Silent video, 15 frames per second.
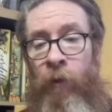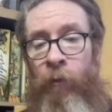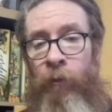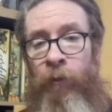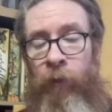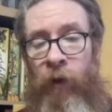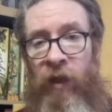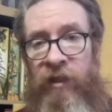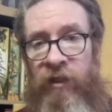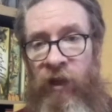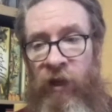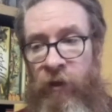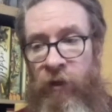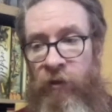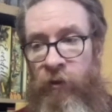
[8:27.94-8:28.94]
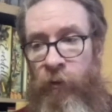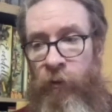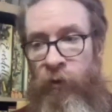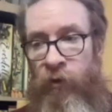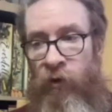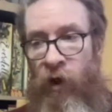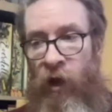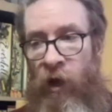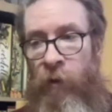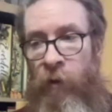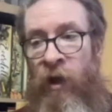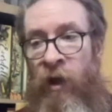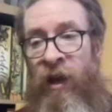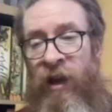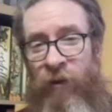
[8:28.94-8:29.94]
please like and subscribe.
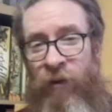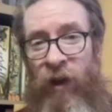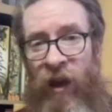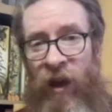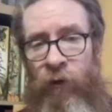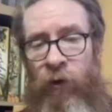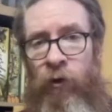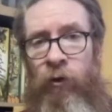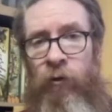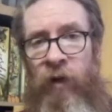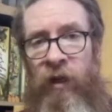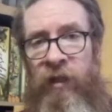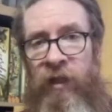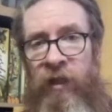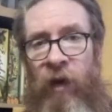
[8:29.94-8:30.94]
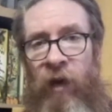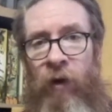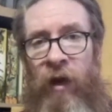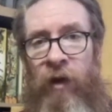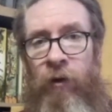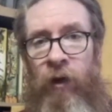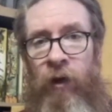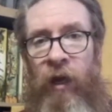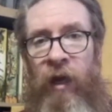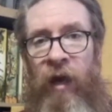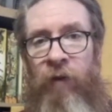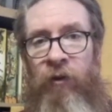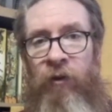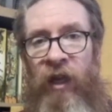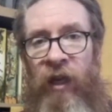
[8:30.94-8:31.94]
And if you haven't already, go out and have
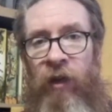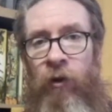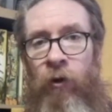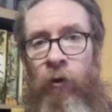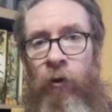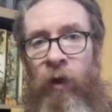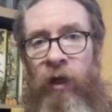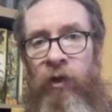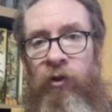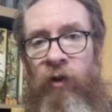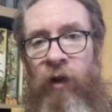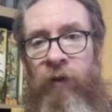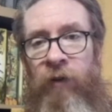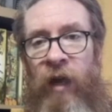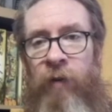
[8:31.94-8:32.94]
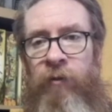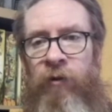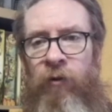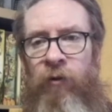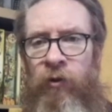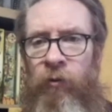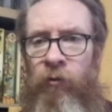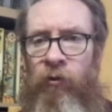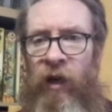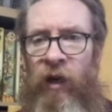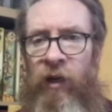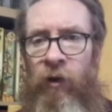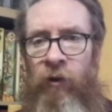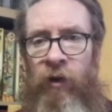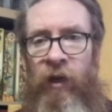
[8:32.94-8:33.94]
a check on Weird Giraffe Games. We've got some
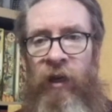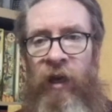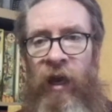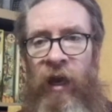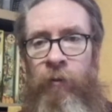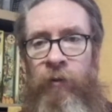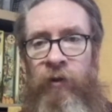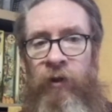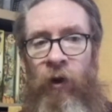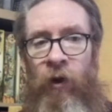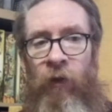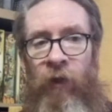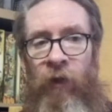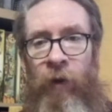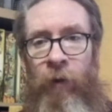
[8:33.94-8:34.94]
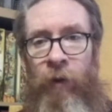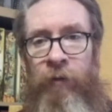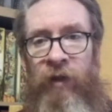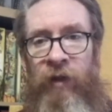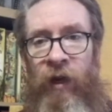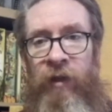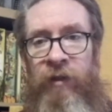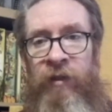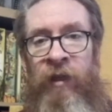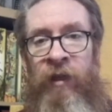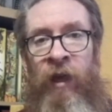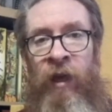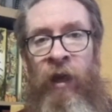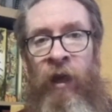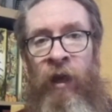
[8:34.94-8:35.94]
great looking games on their websites.
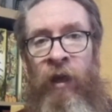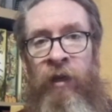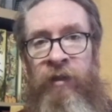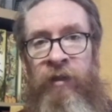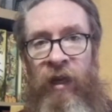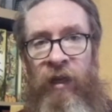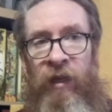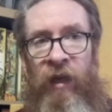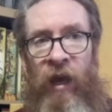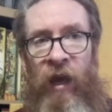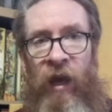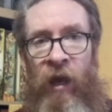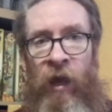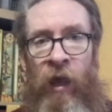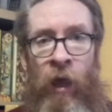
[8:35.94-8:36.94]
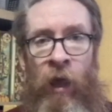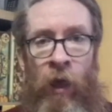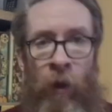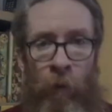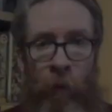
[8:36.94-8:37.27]
Take care. Bye